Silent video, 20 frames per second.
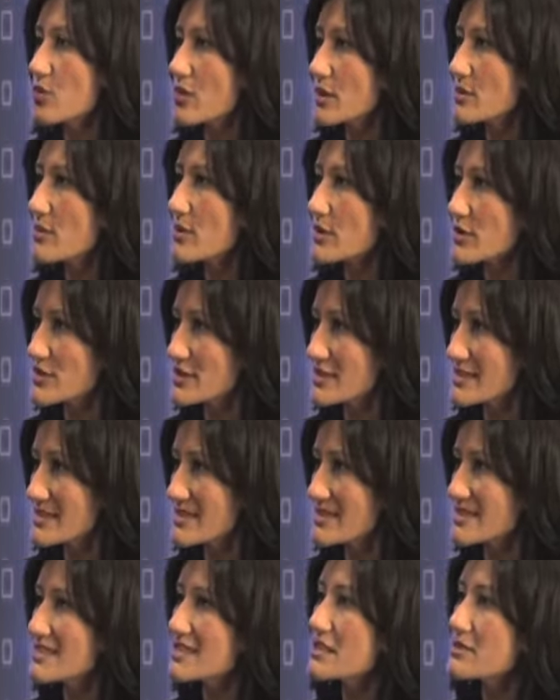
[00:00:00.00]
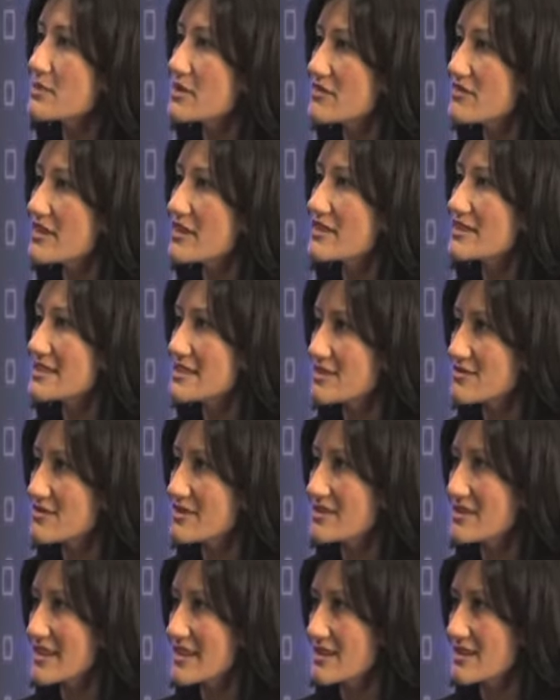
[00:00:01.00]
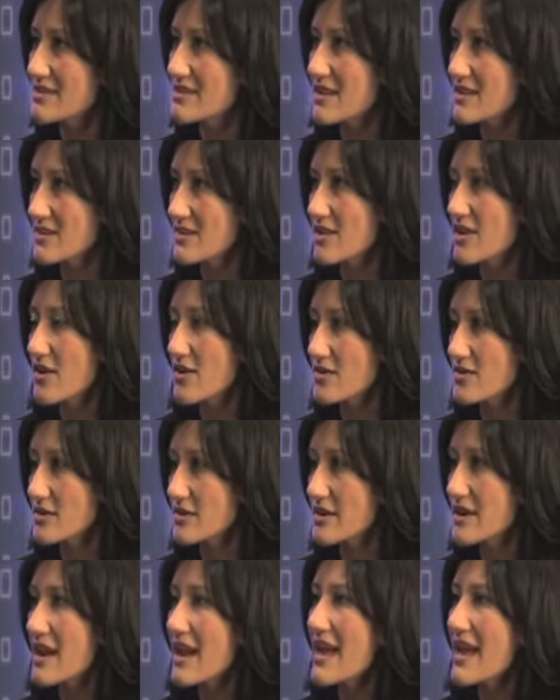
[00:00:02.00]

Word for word: one person is going to be very different than, than the other.